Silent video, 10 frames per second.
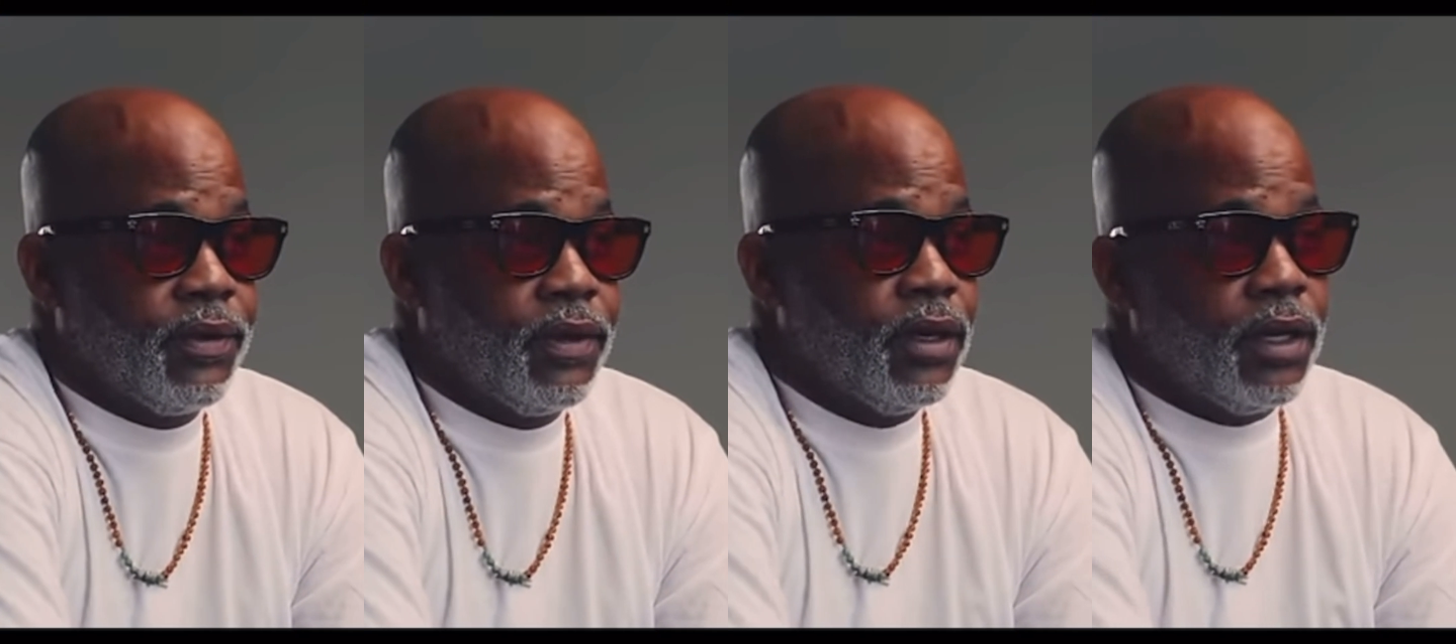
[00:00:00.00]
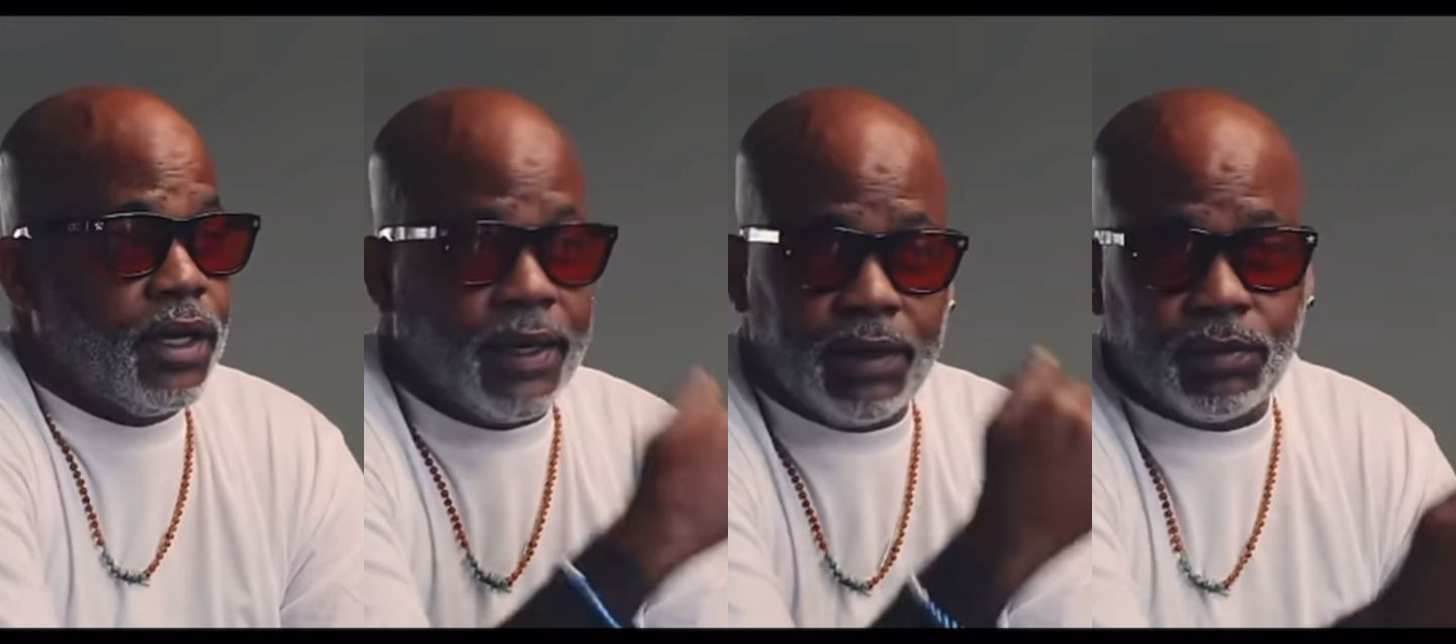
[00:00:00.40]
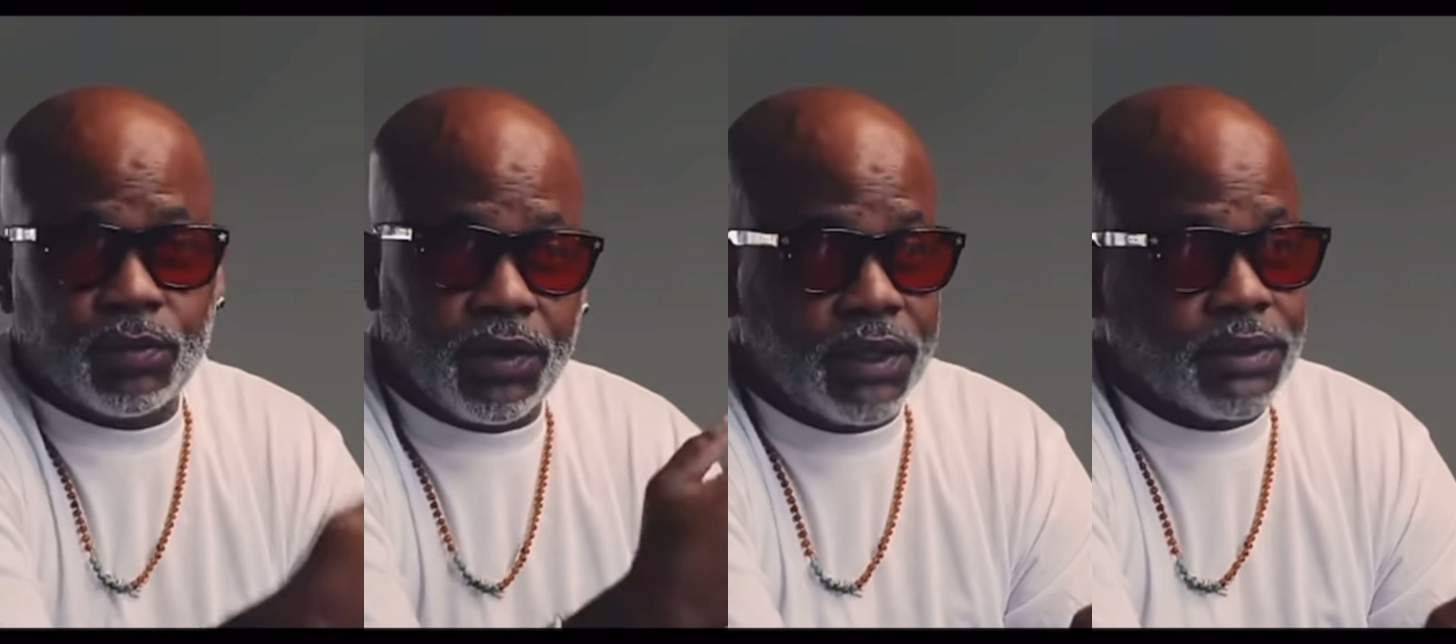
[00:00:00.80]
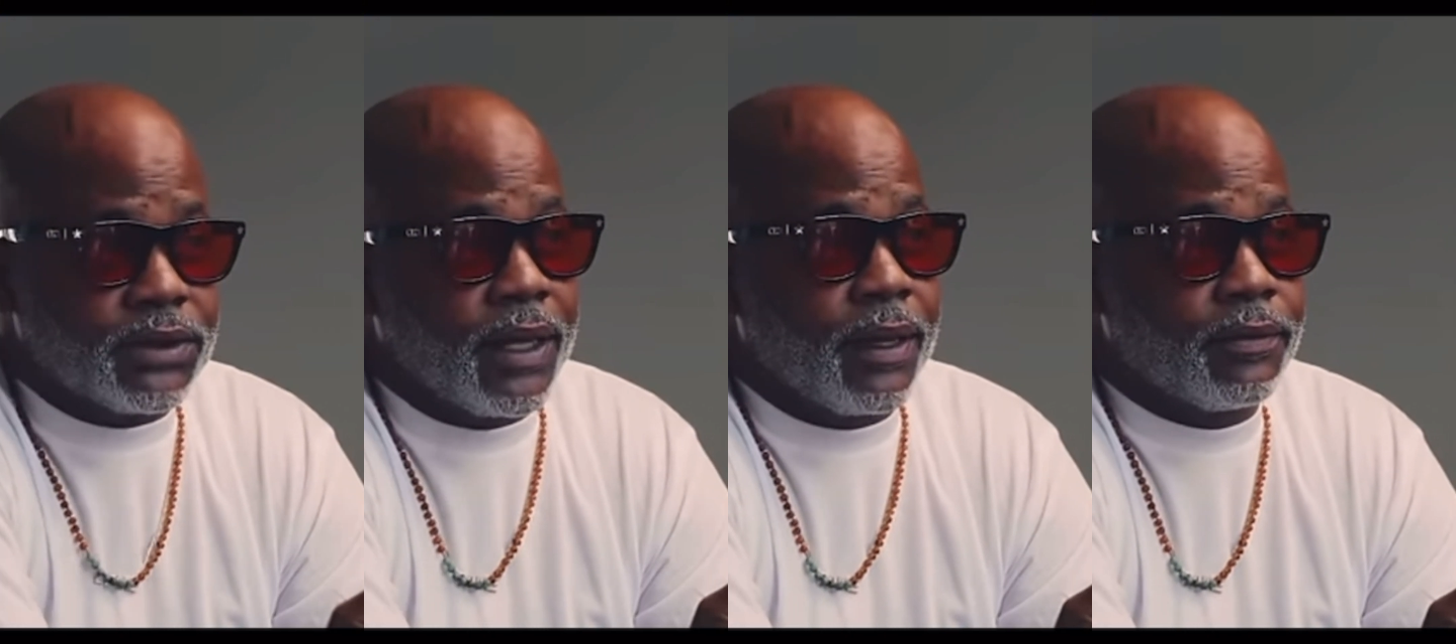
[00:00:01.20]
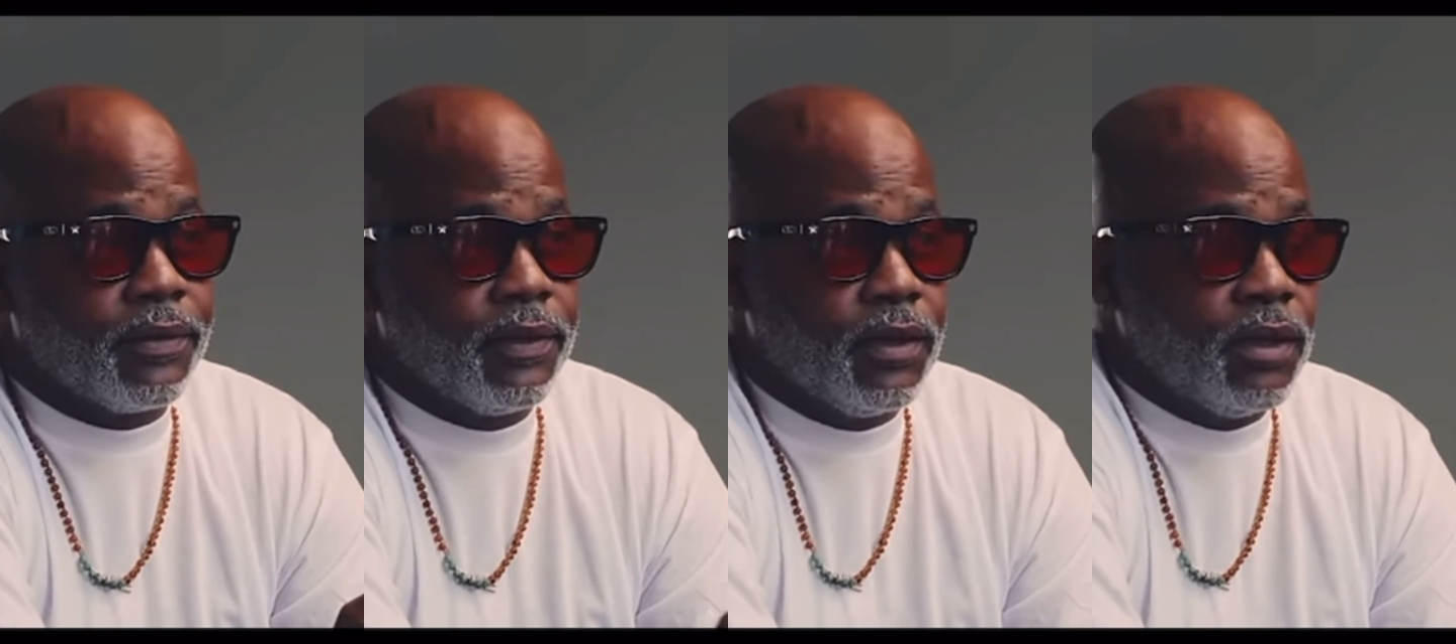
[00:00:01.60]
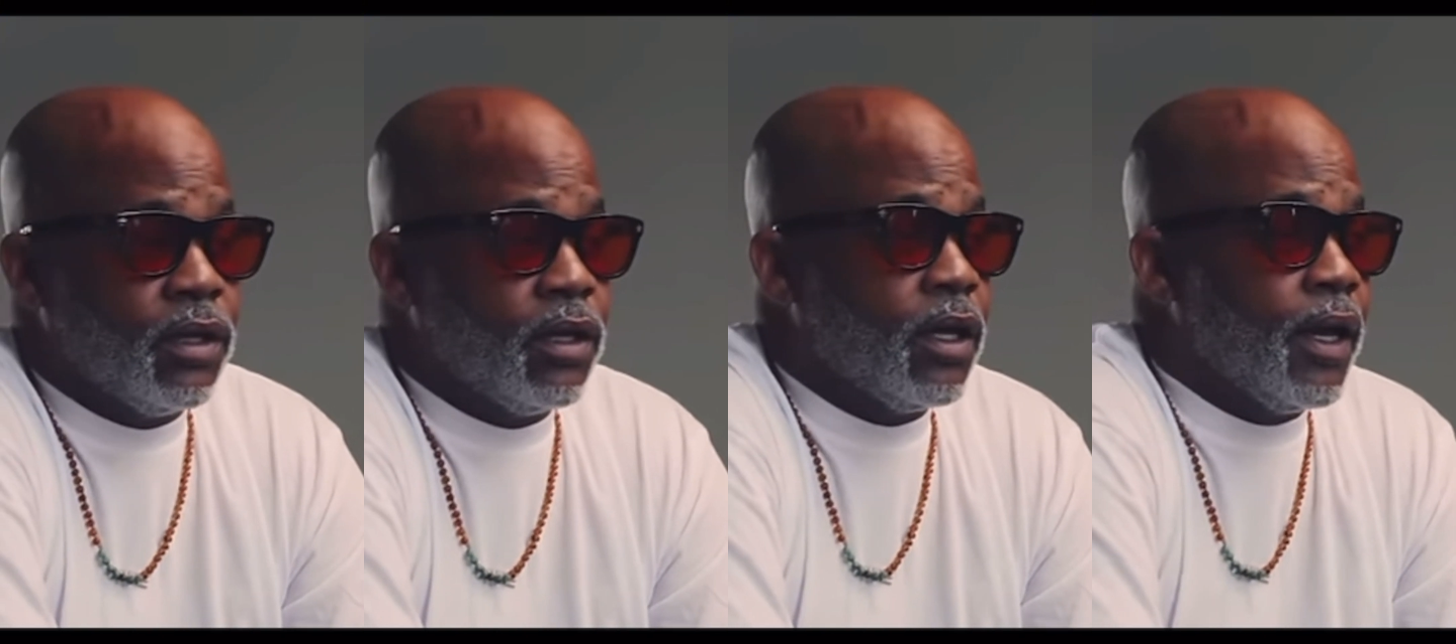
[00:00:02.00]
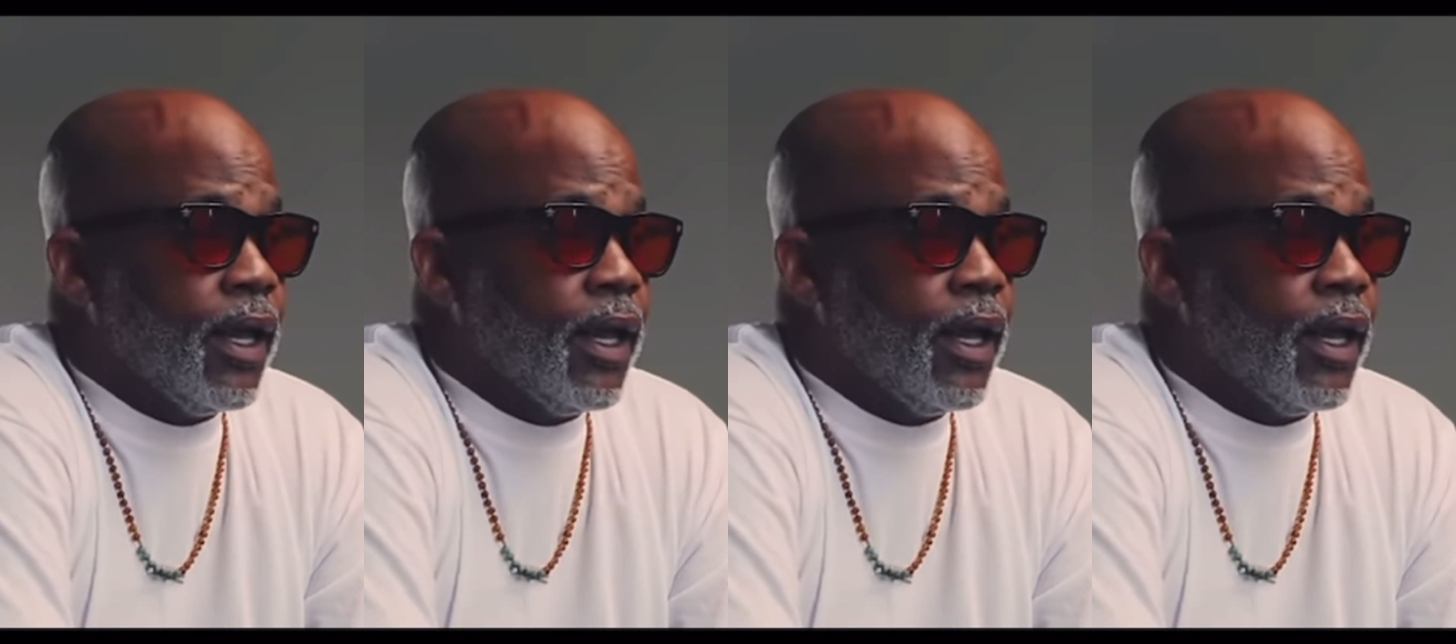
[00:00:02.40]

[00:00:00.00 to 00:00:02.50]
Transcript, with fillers: That club, I know it don't come easy.